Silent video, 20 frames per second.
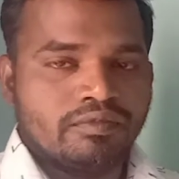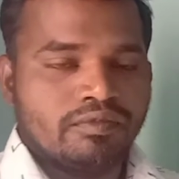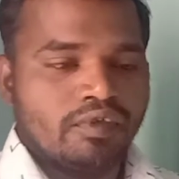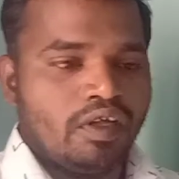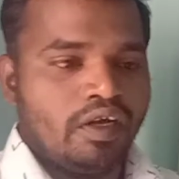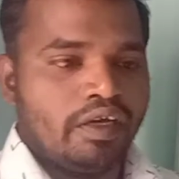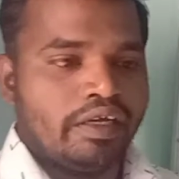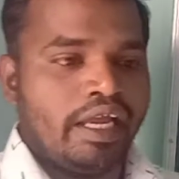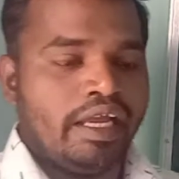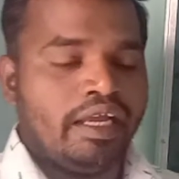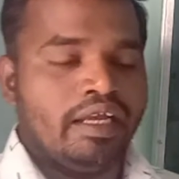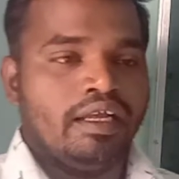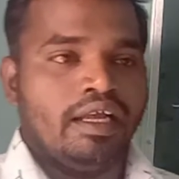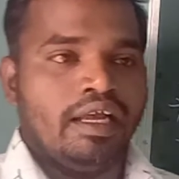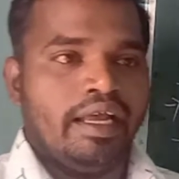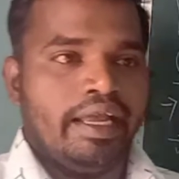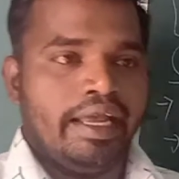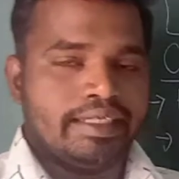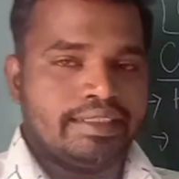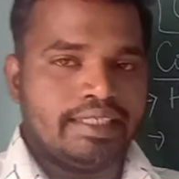Okay,
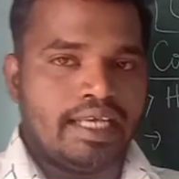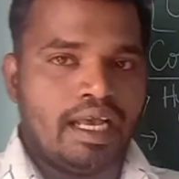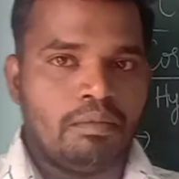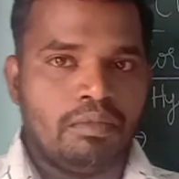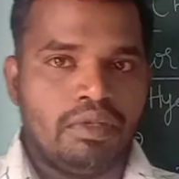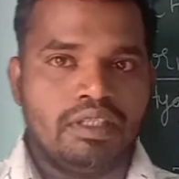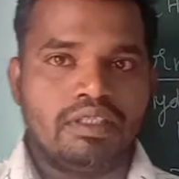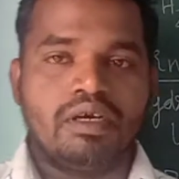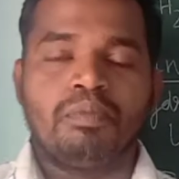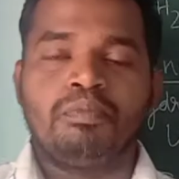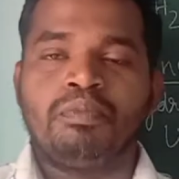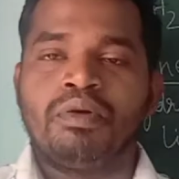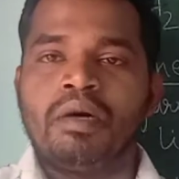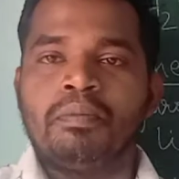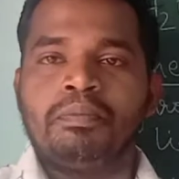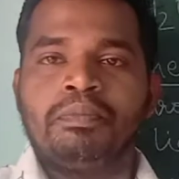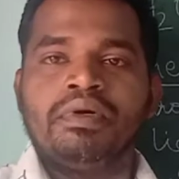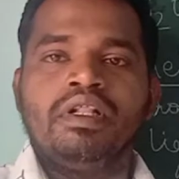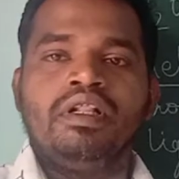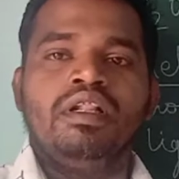example, the
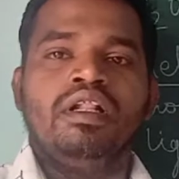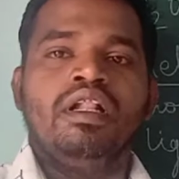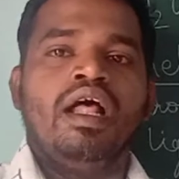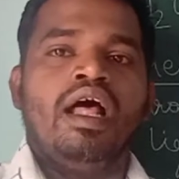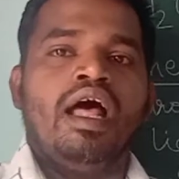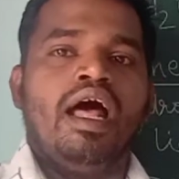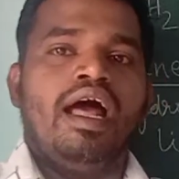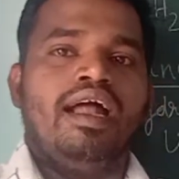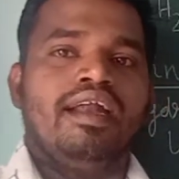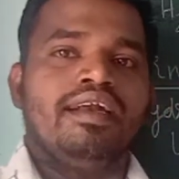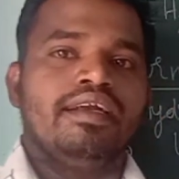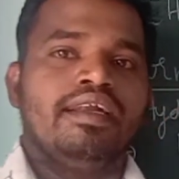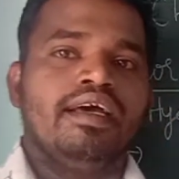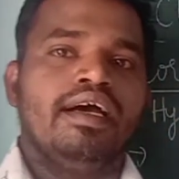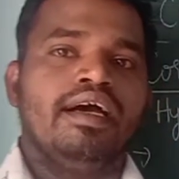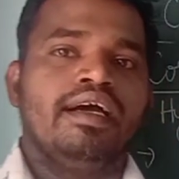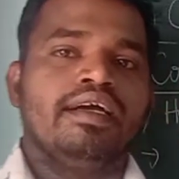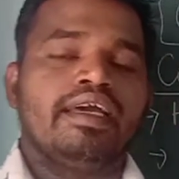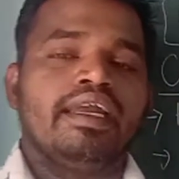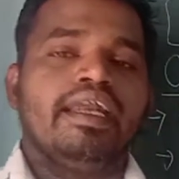purple and
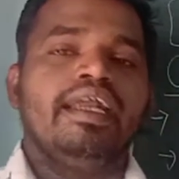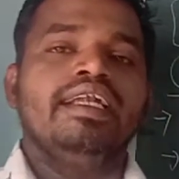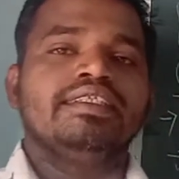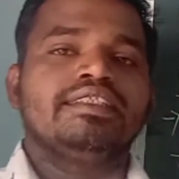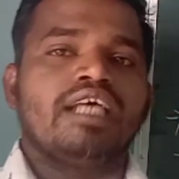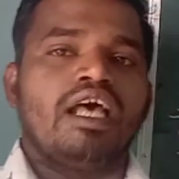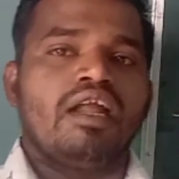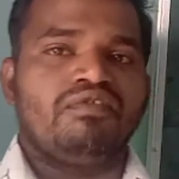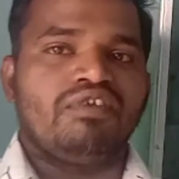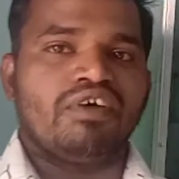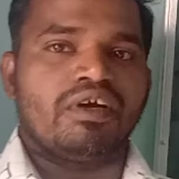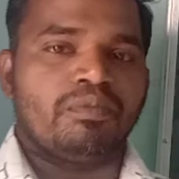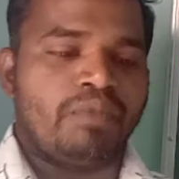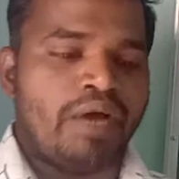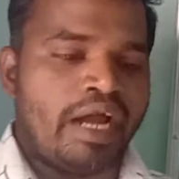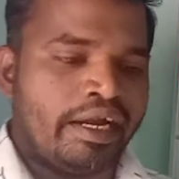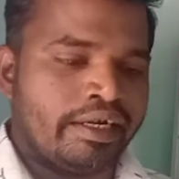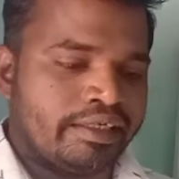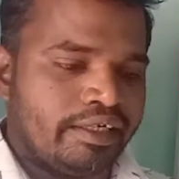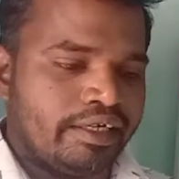green sulfur
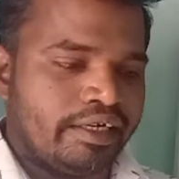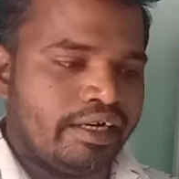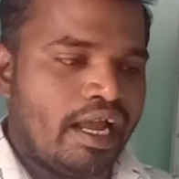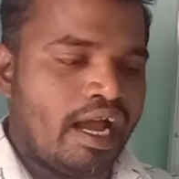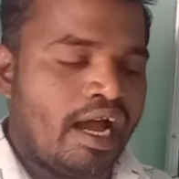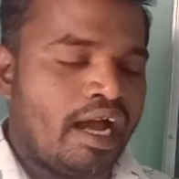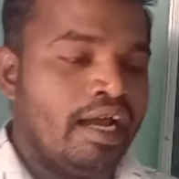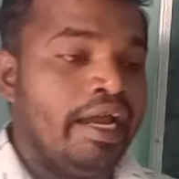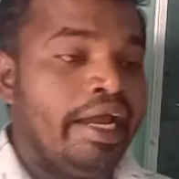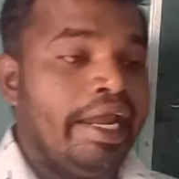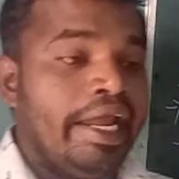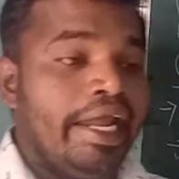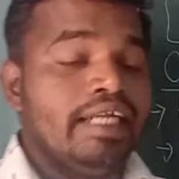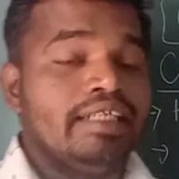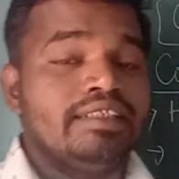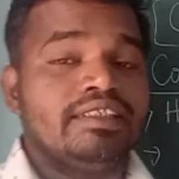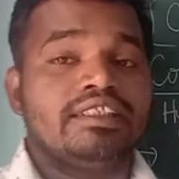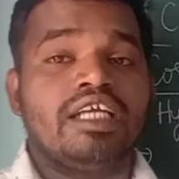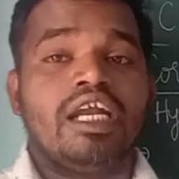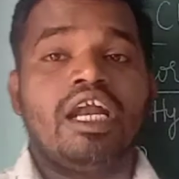bacteria,
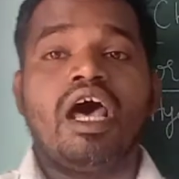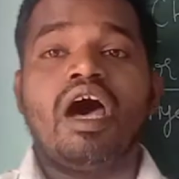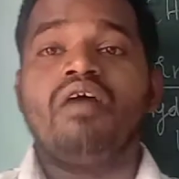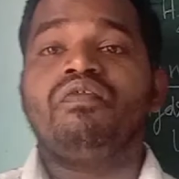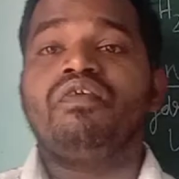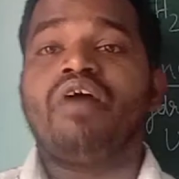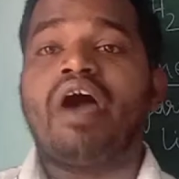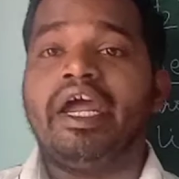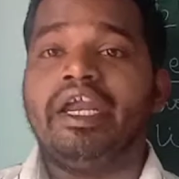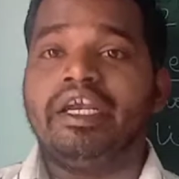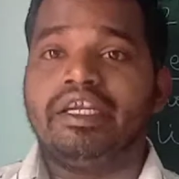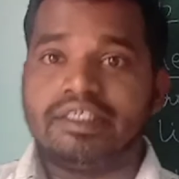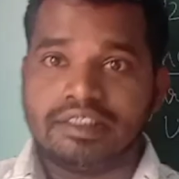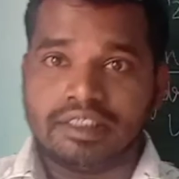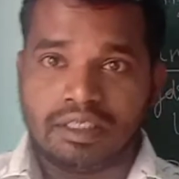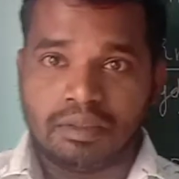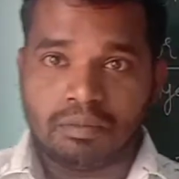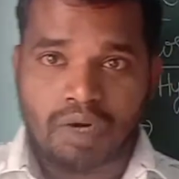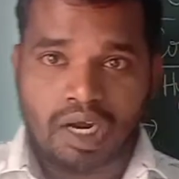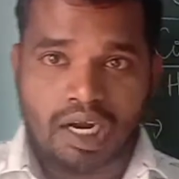instead of
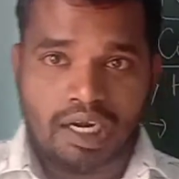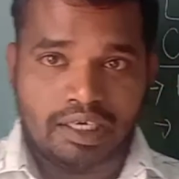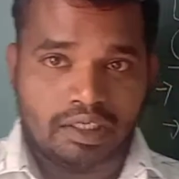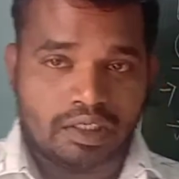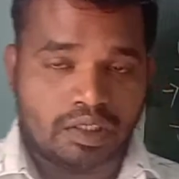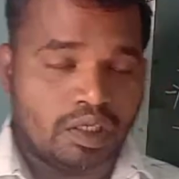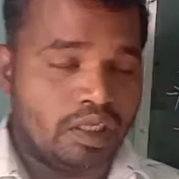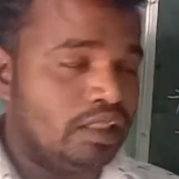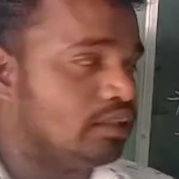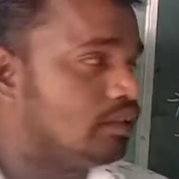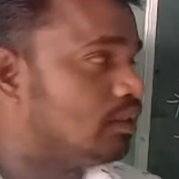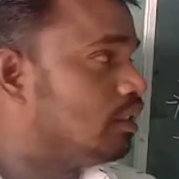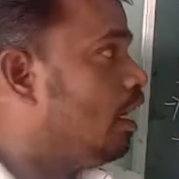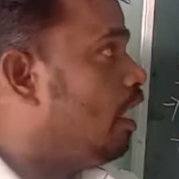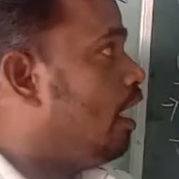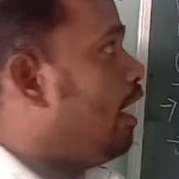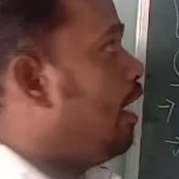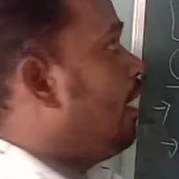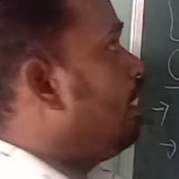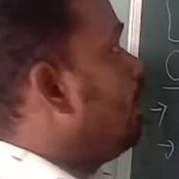hydrogen molecules
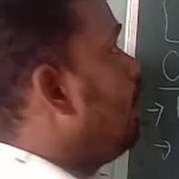and